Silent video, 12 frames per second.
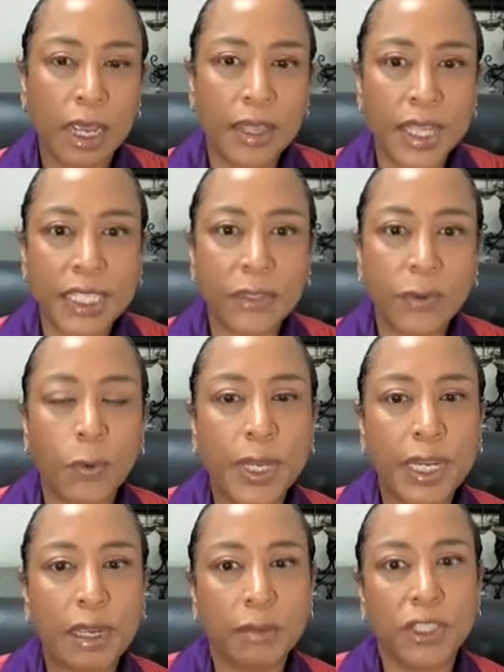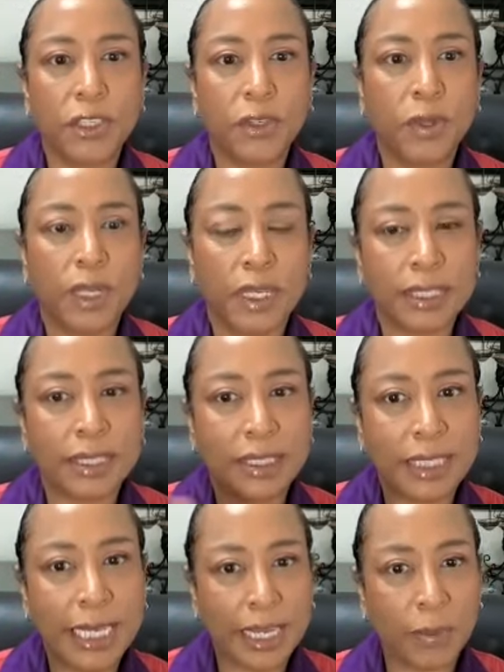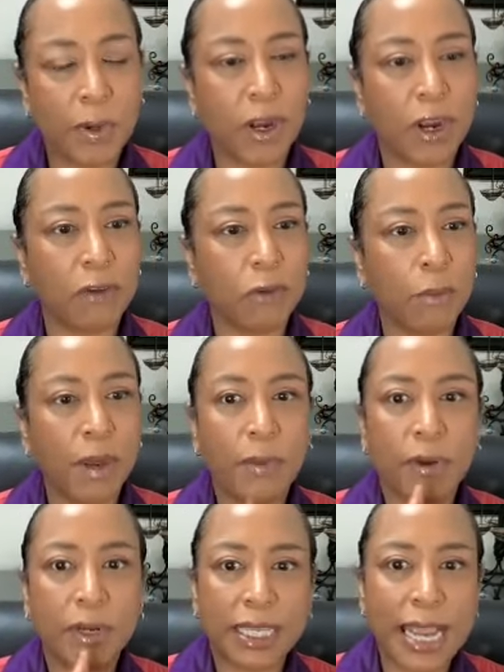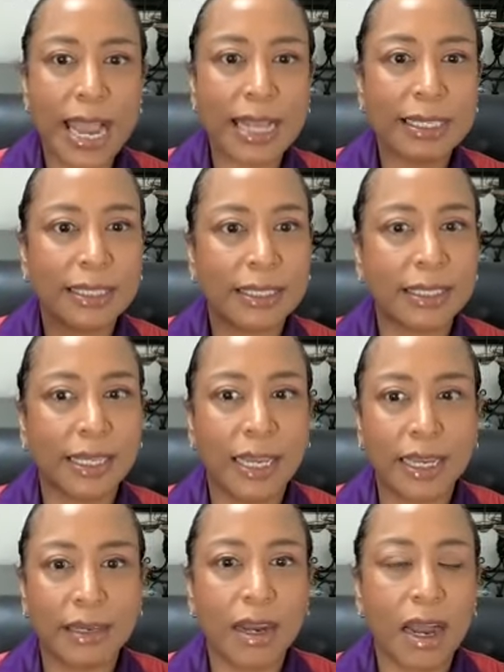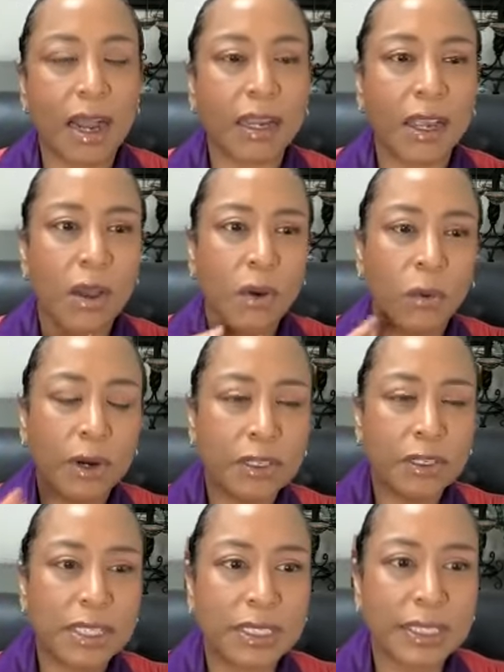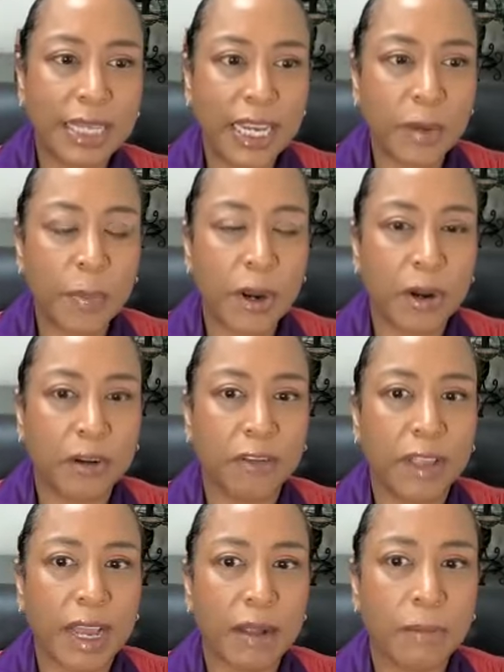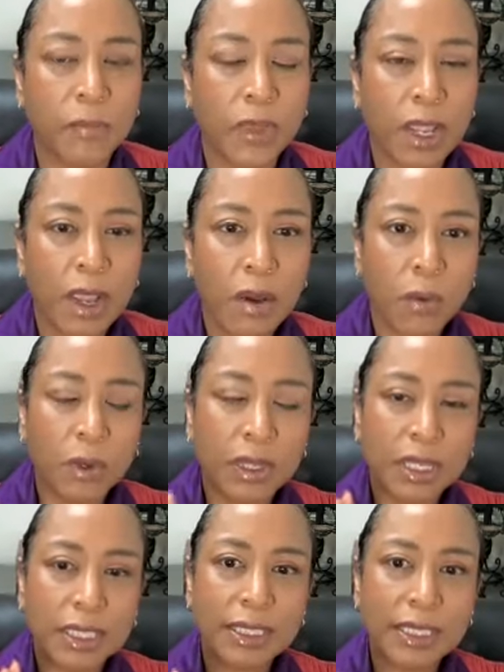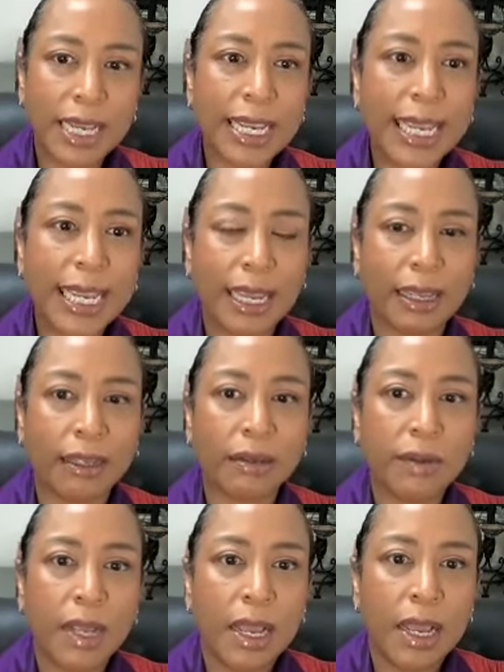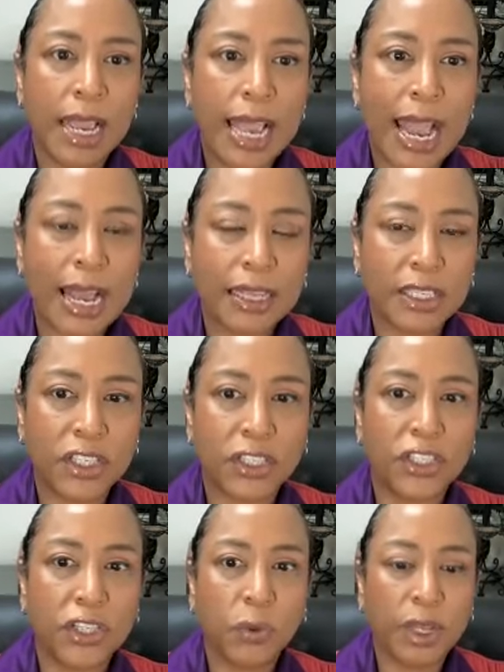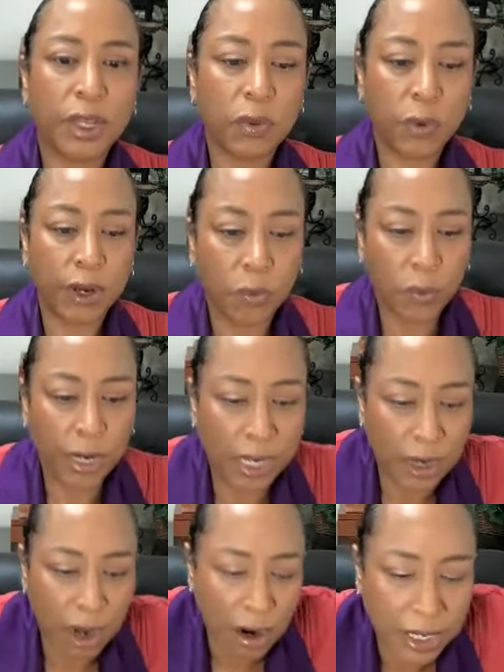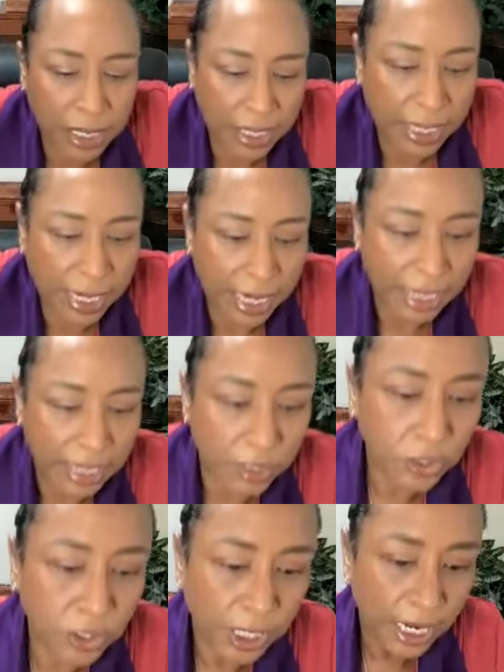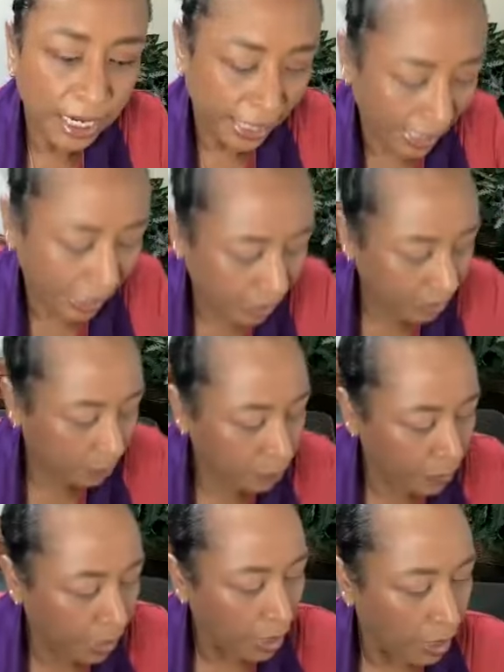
And that's where we come to the seek part. Remember, it's ask, seek, knock. Where's the seek part of that? Well, the seeking it has to do with where we are engaged in